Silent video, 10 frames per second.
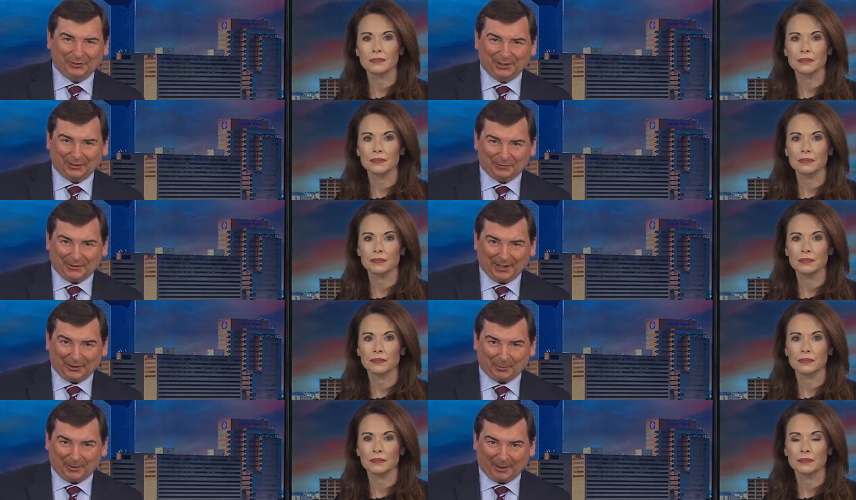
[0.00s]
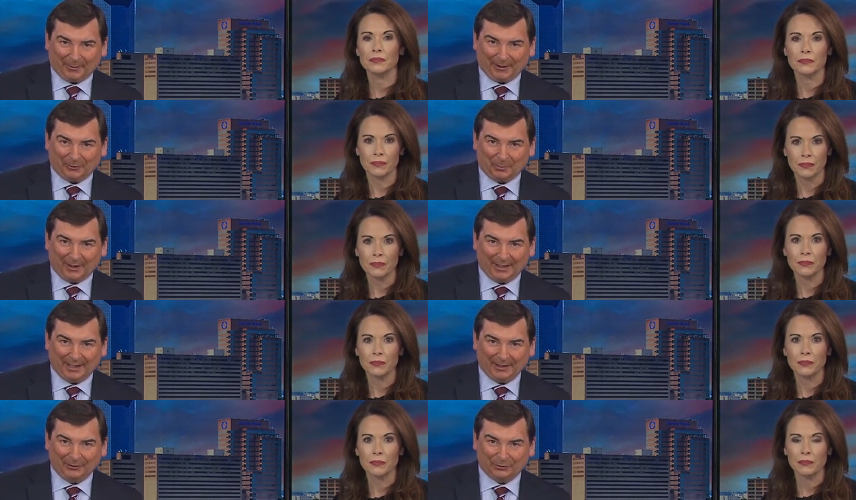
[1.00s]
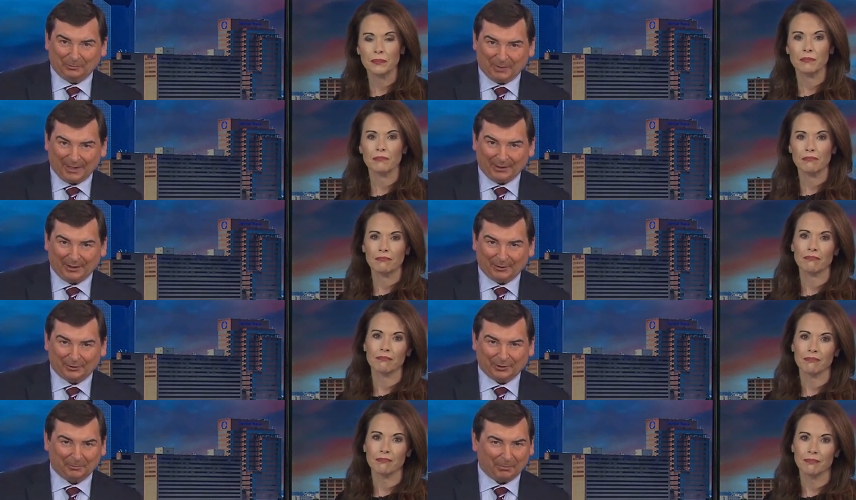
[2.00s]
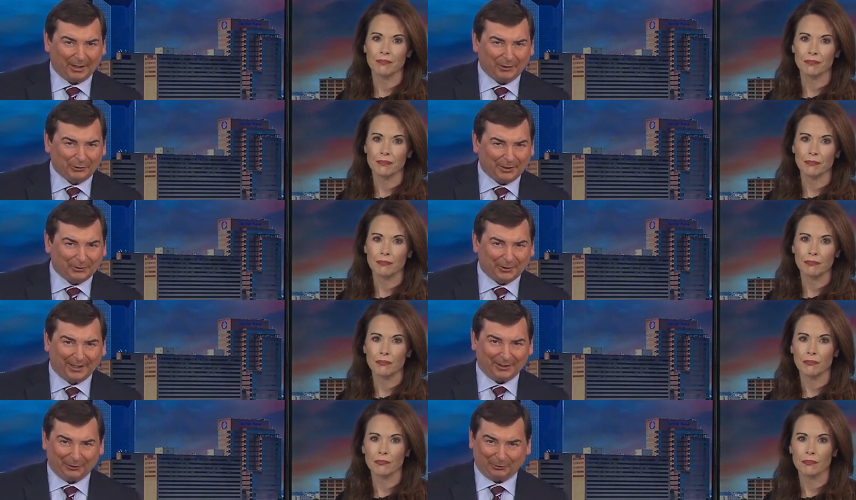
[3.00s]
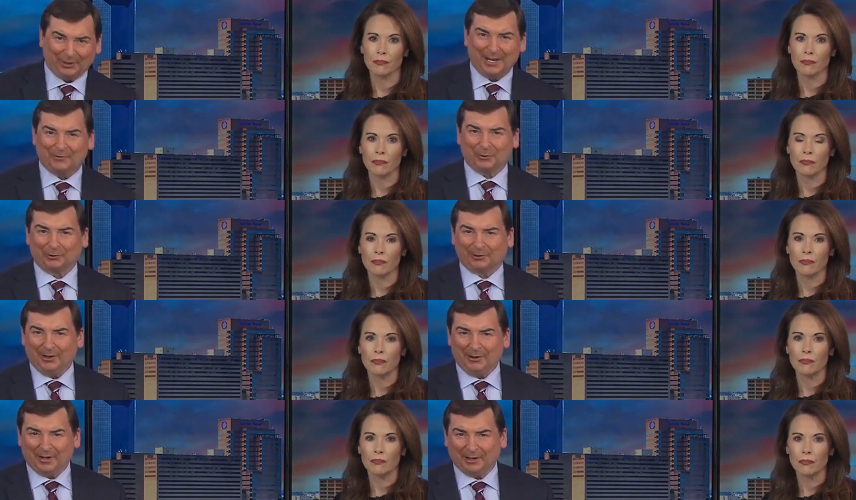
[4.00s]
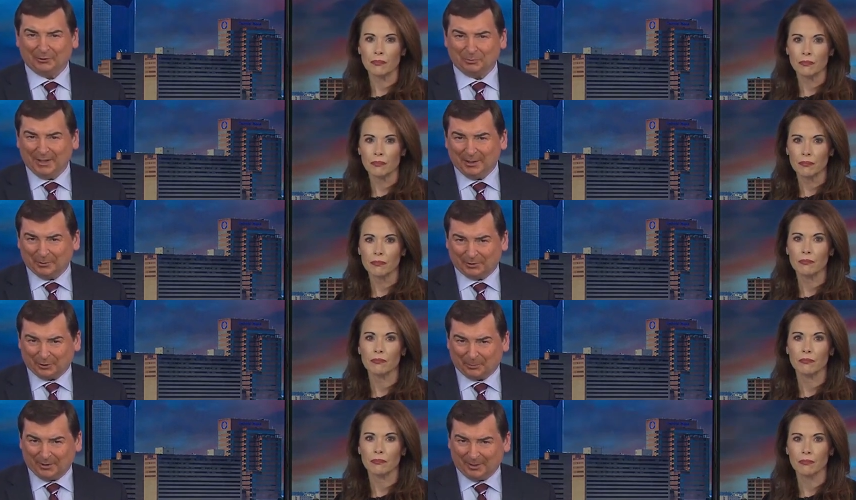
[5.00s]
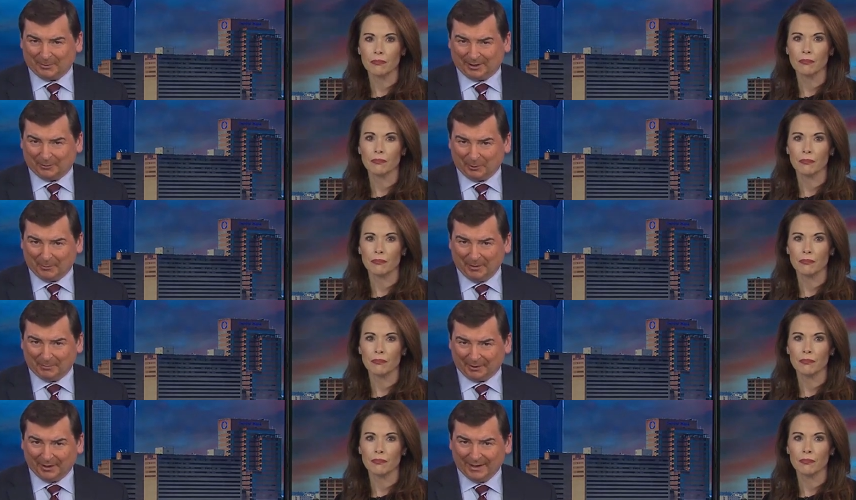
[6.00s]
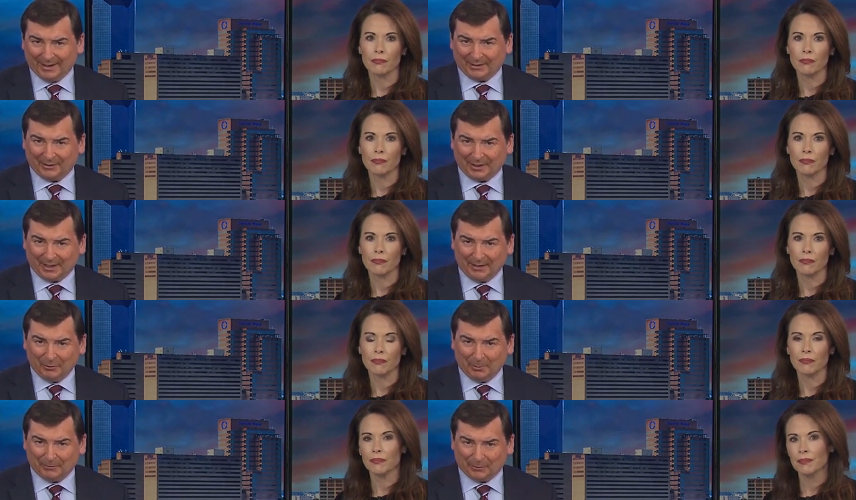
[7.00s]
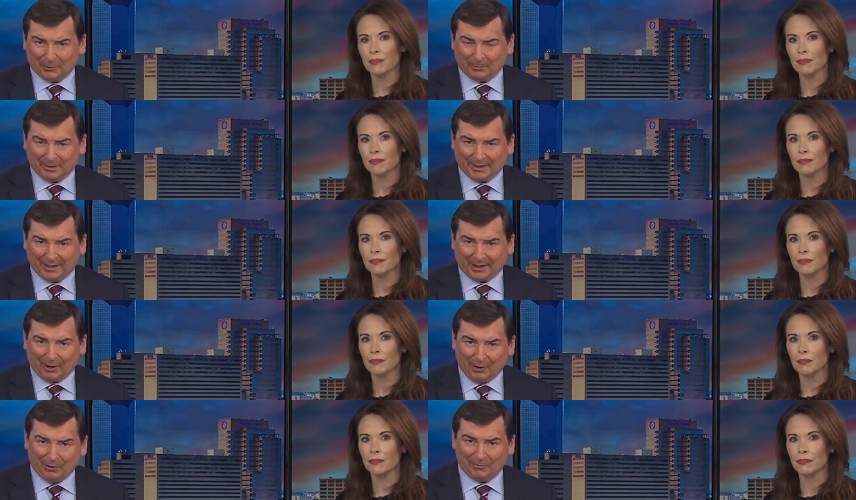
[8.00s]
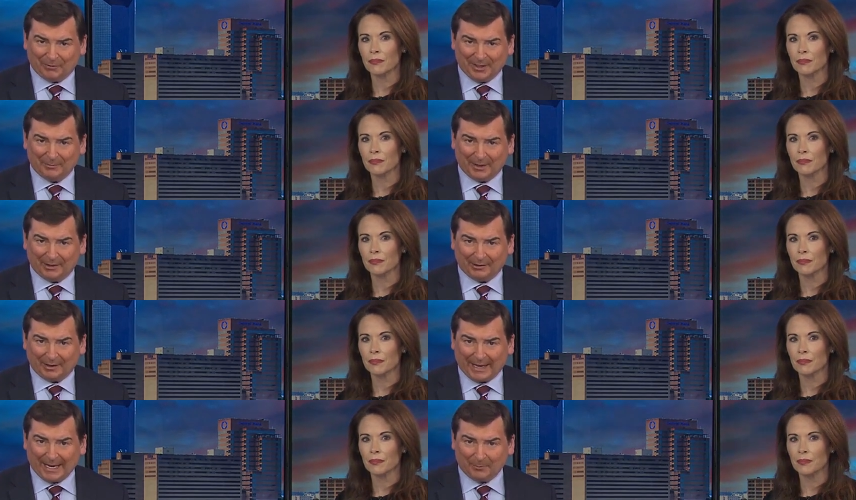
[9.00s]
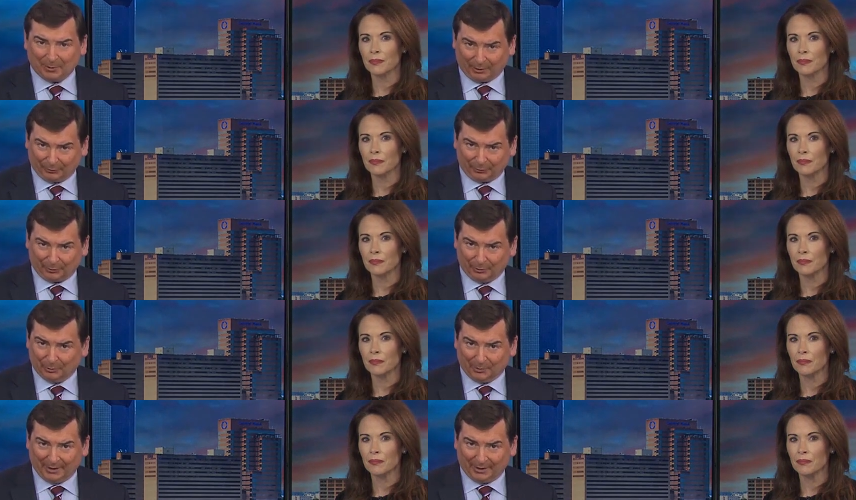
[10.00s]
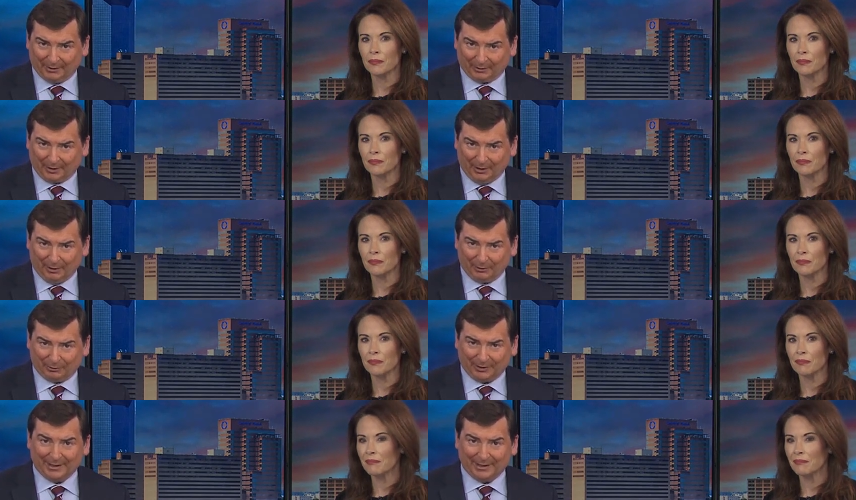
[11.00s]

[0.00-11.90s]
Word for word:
Speaker 1: Lexington Fire Department is breaking some barriers and blazing trails. For as long as many with the department can remember, there had never before been an all-female ambulance crew running on calls